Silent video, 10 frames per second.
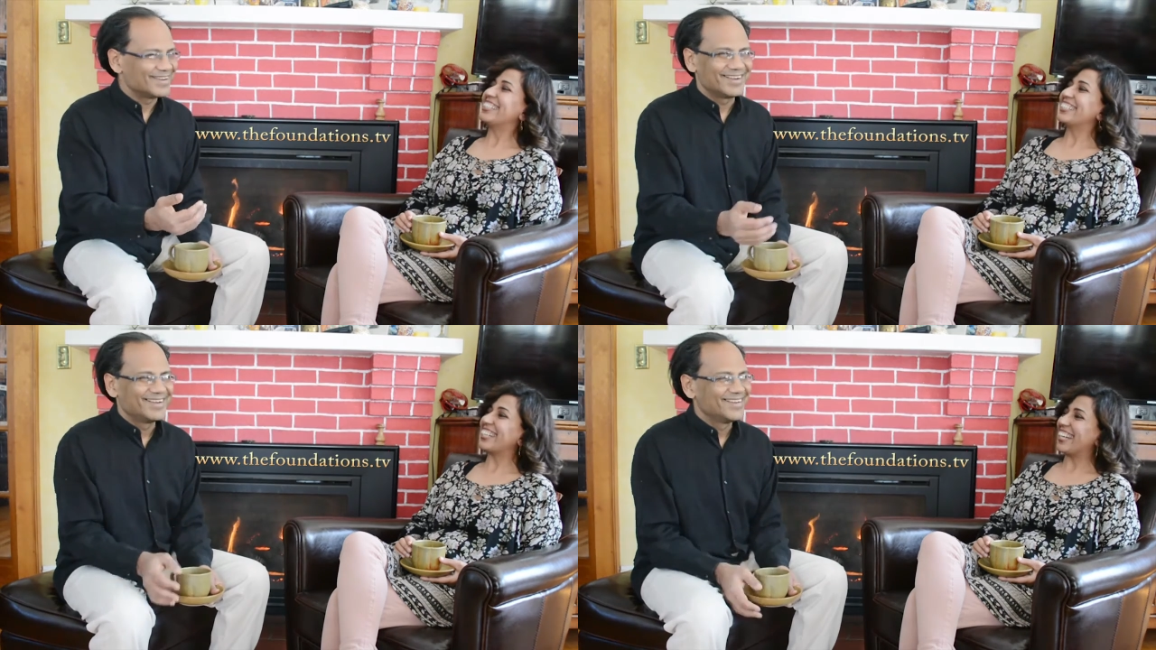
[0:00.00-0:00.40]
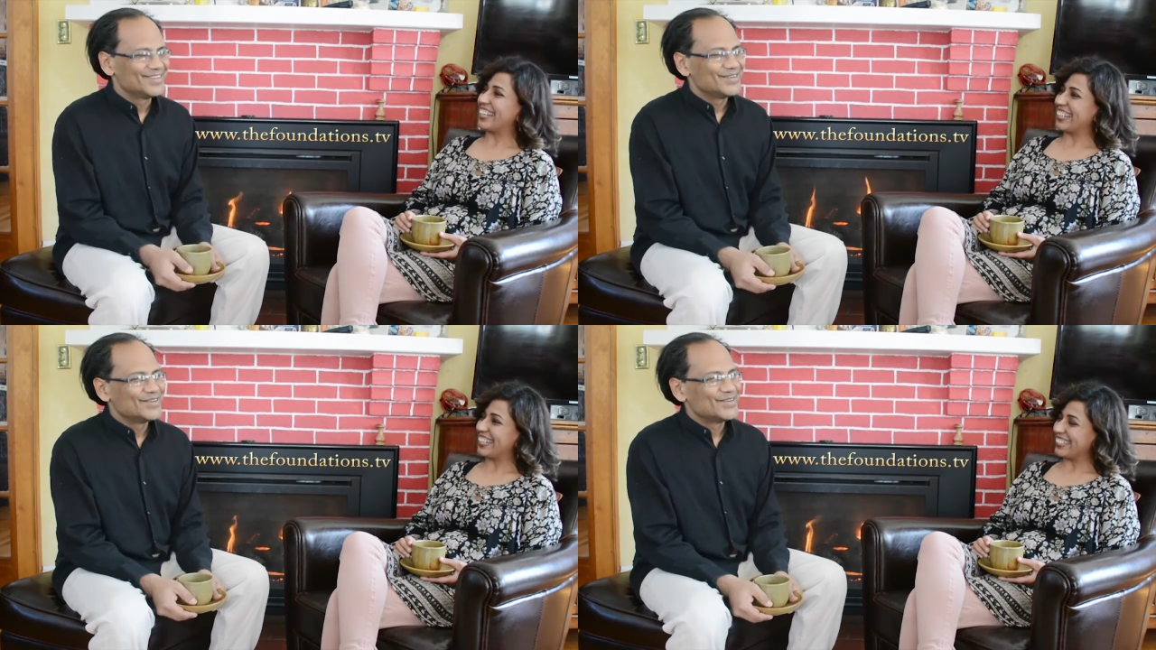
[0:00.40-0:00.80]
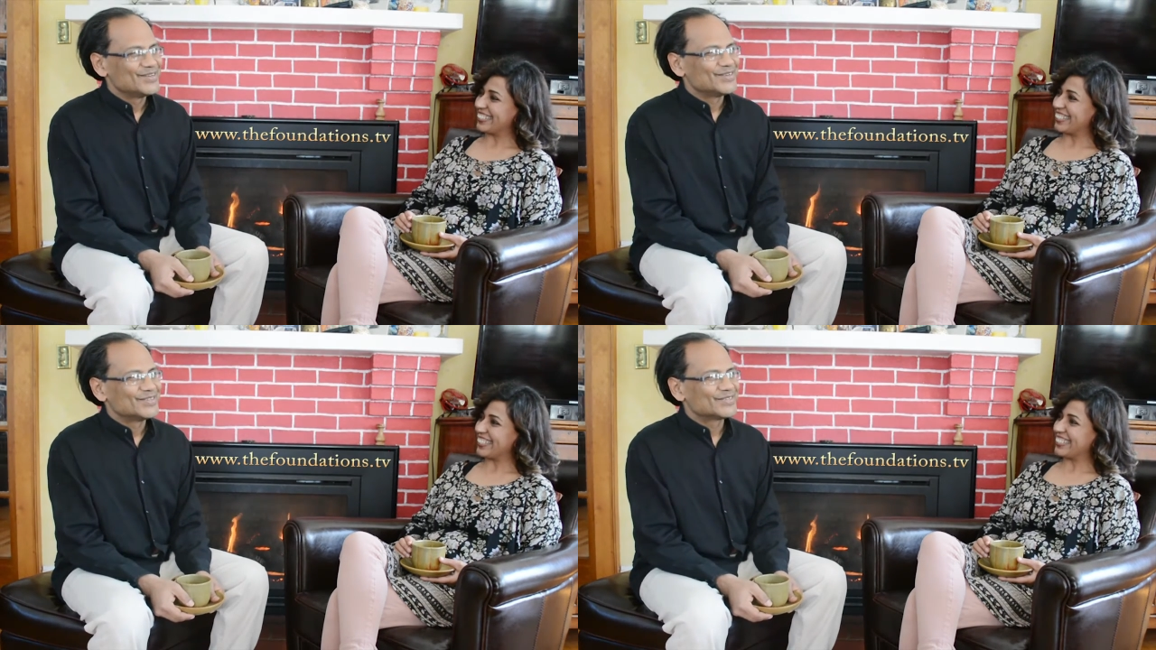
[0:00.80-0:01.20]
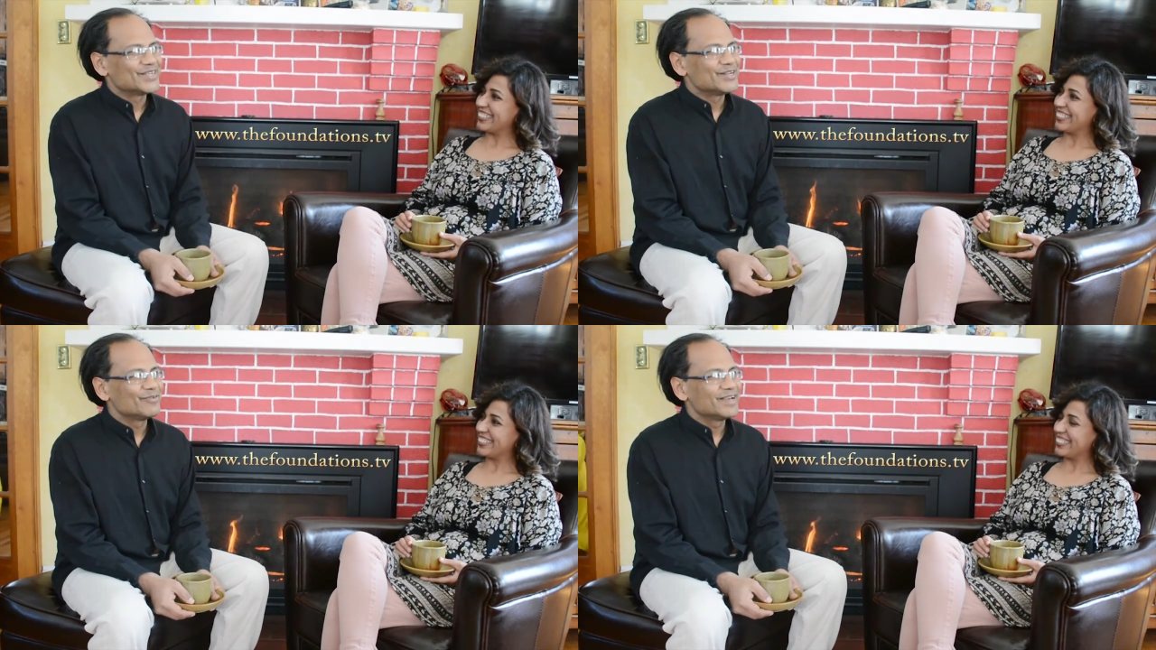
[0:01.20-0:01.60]
Speaker 1: You Right, right.
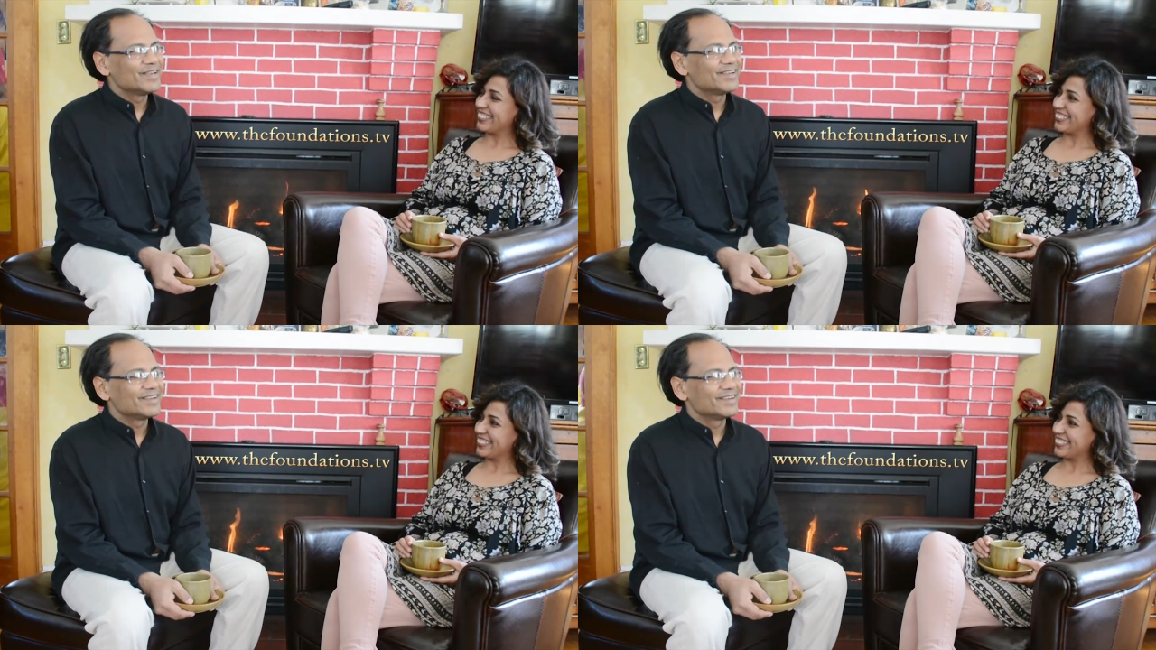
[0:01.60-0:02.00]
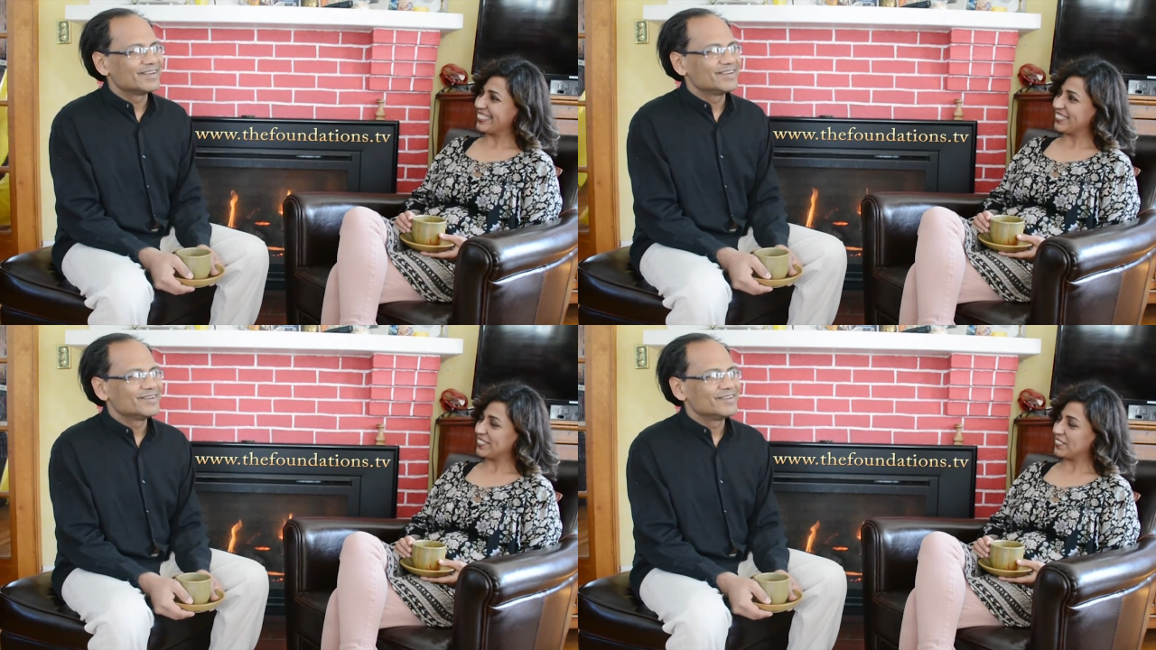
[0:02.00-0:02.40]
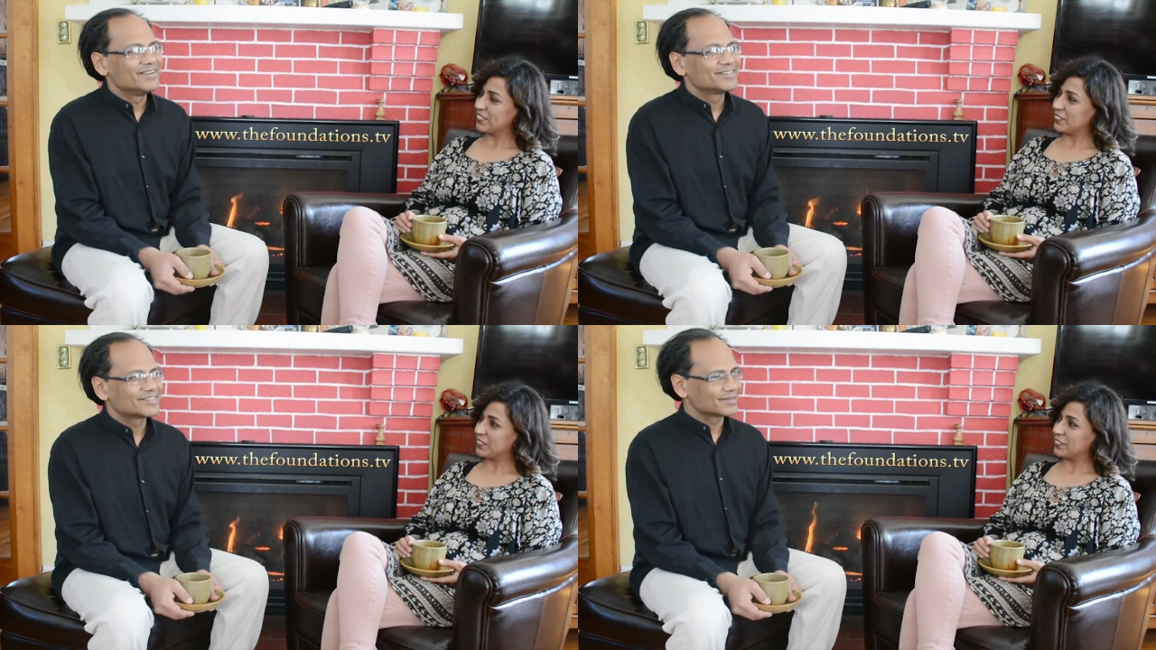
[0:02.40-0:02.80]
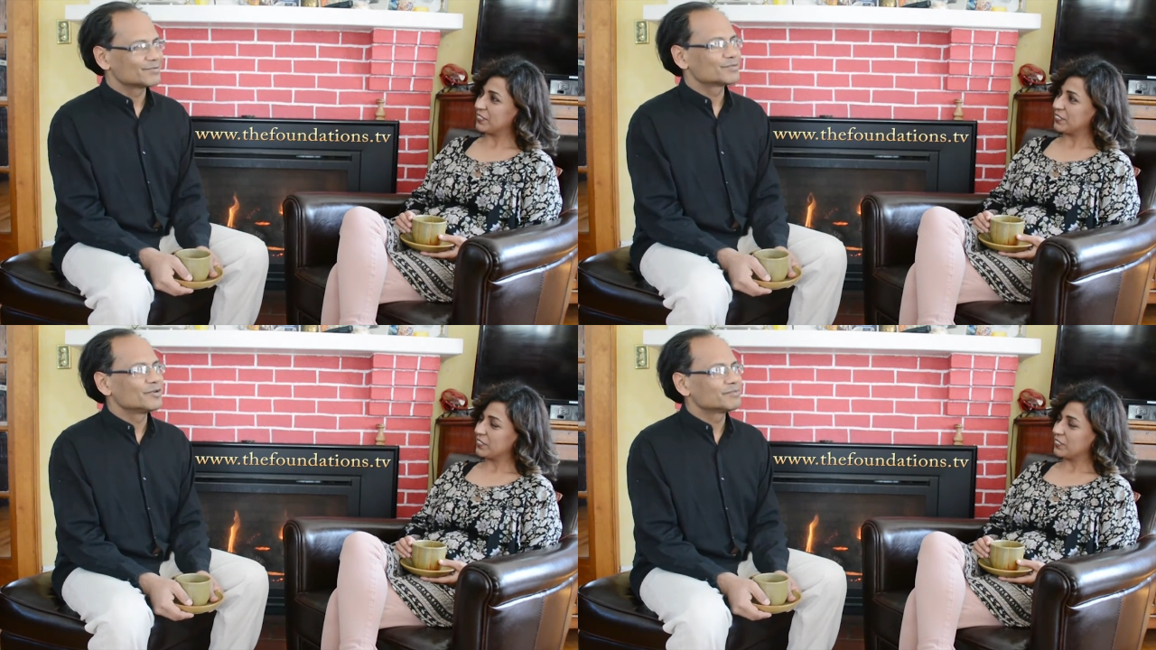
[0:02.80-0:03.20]
So in a way, uh, it
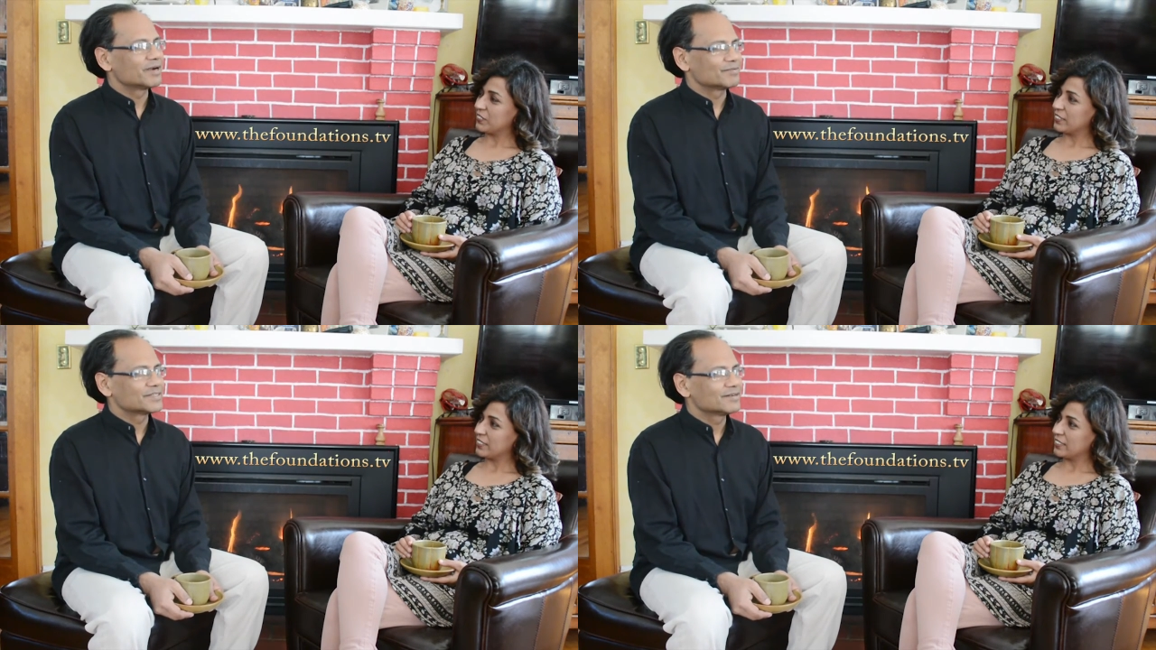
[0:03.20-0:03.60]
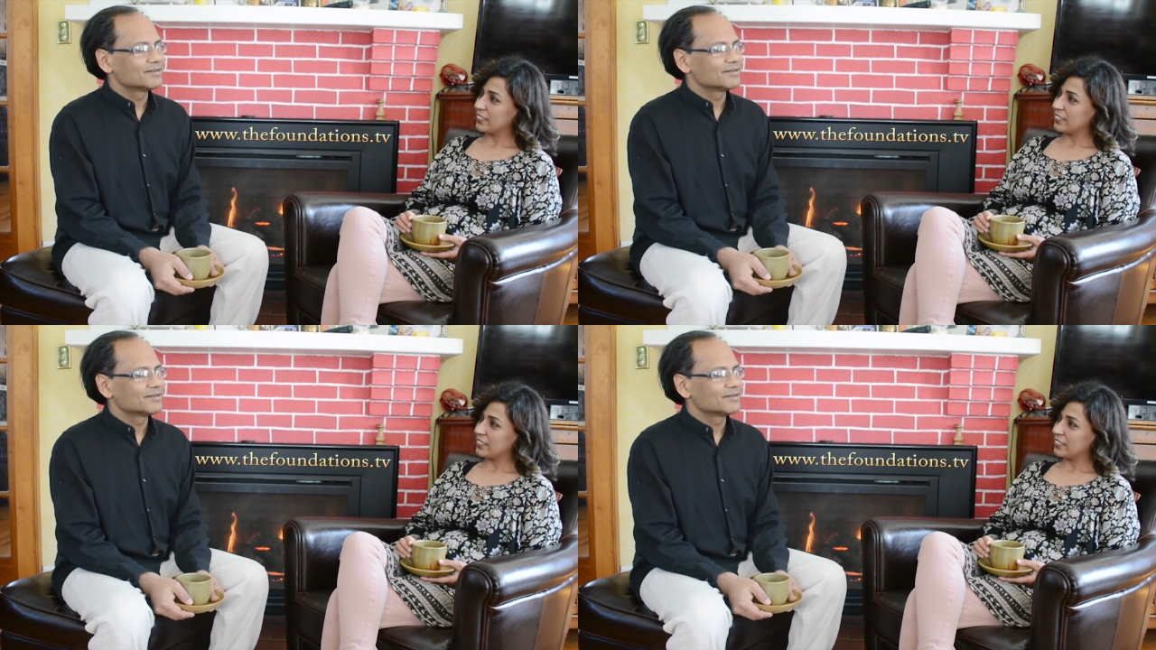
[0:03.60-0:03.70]
serves both purposes.